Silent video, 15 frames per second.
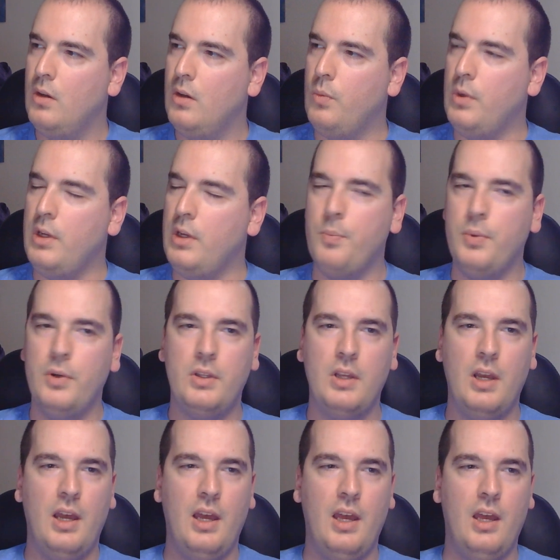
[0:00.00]
when you put
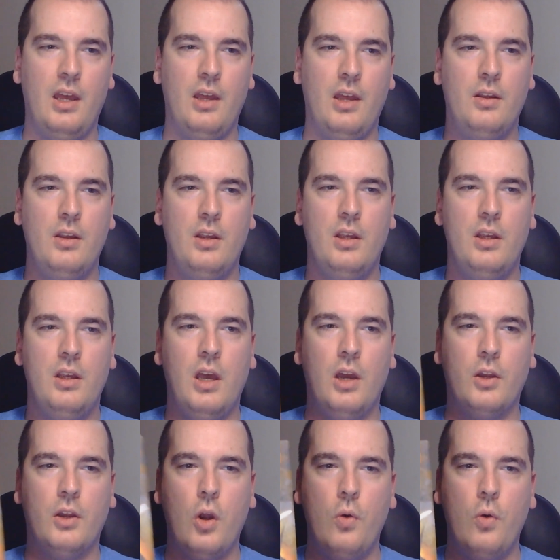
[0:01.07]
a
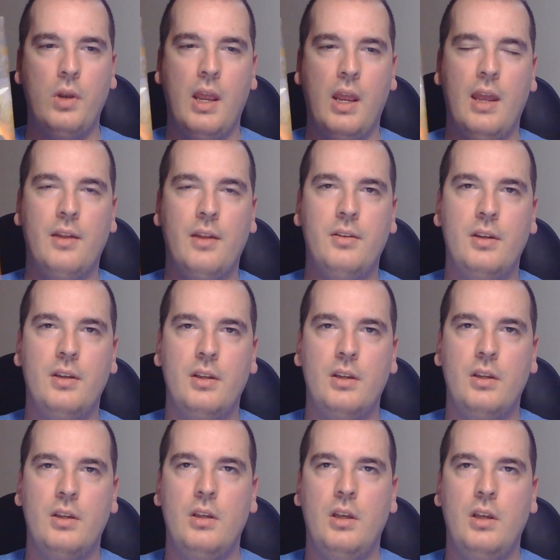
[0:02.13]
Conan
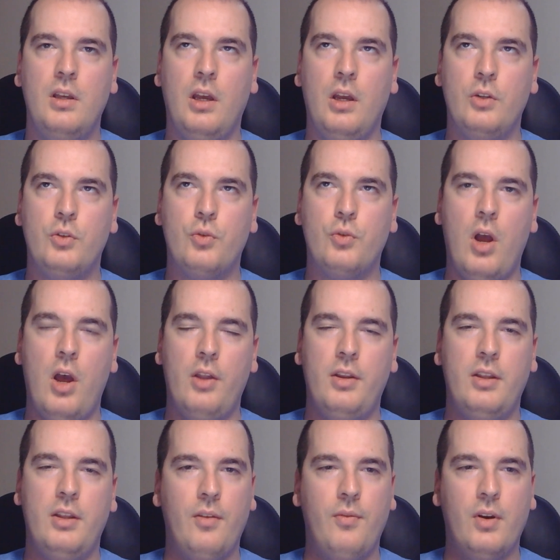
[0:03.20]
drawn
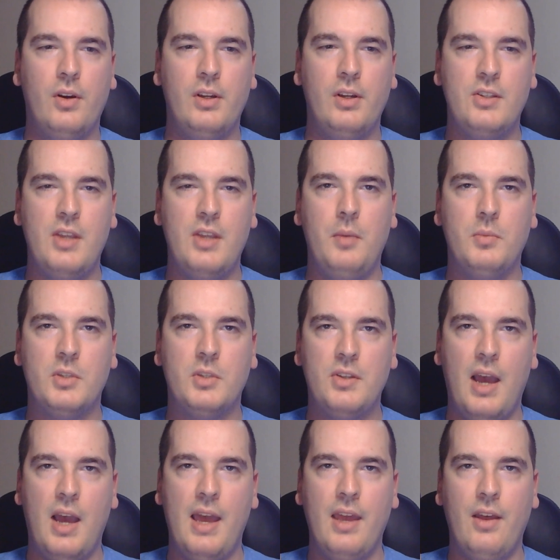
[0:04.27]
in the very same
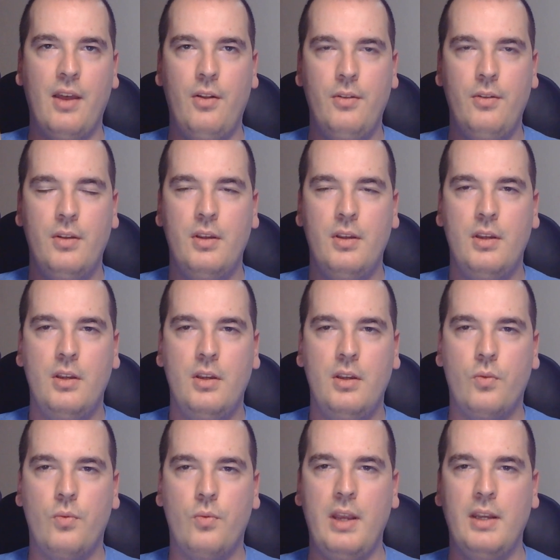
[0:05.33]
style
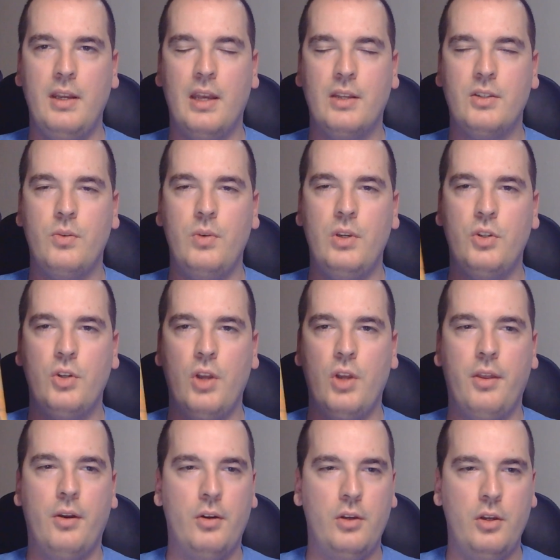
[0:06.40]
right next to each
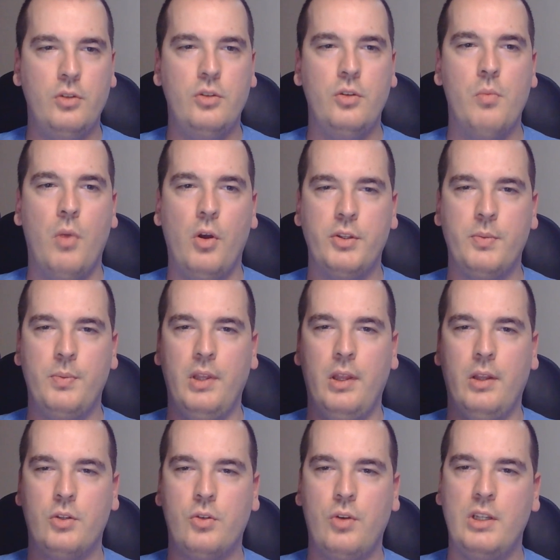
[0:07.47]
other and you do multiple
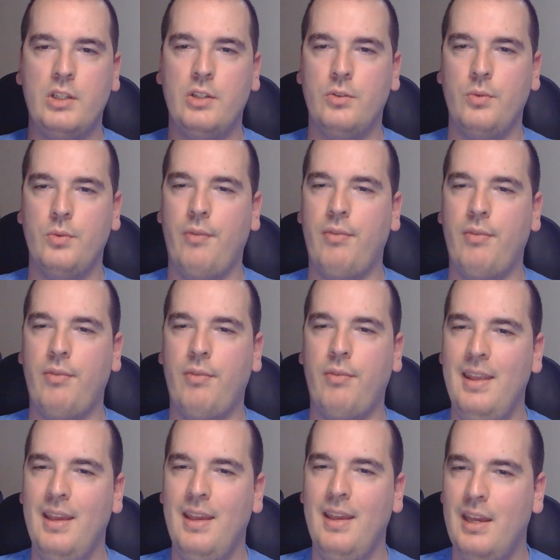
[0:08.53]
illustrations with
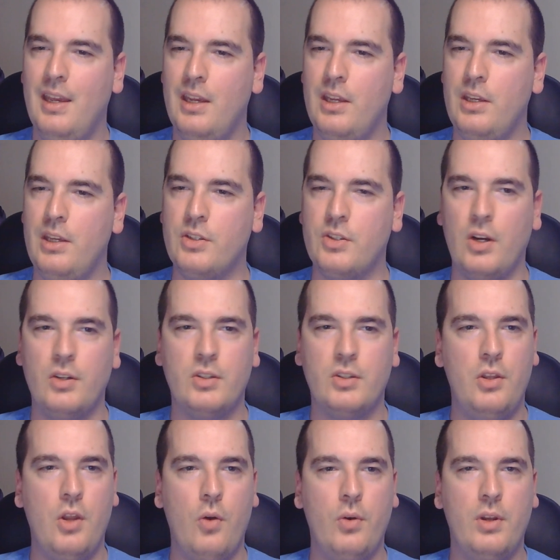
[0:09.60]
that, you start to
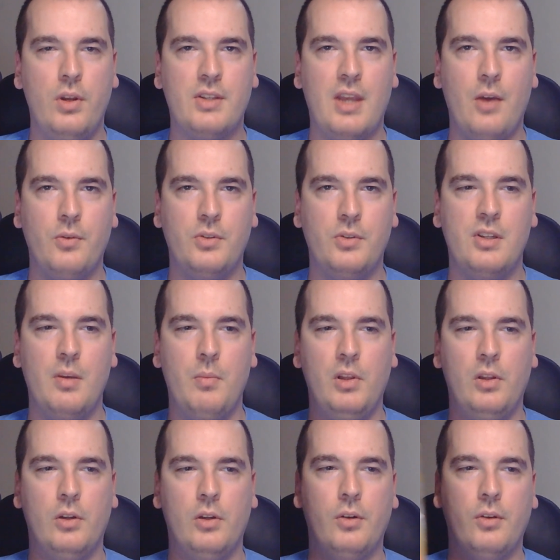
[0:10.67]
notice how
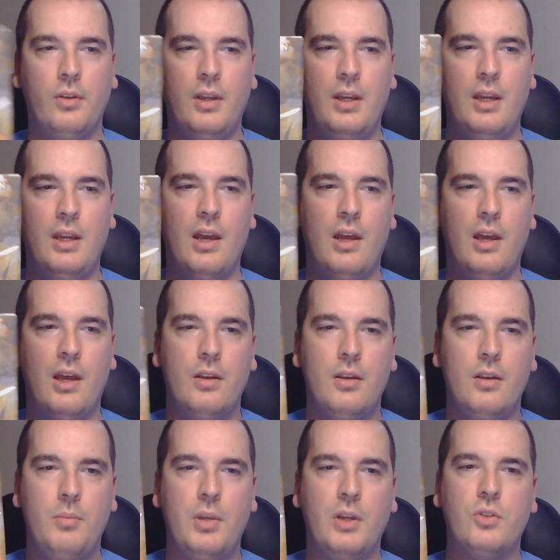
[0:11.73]
similar the
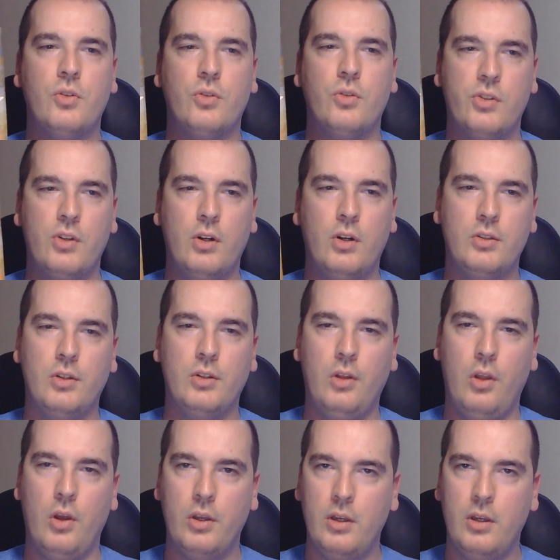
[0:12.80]
pictures start to
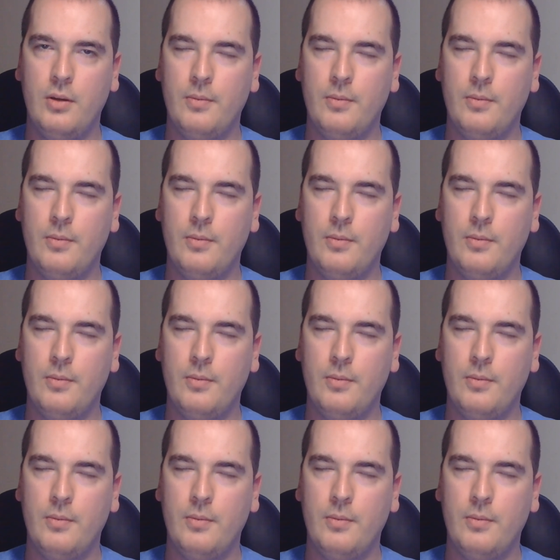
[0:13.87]
look.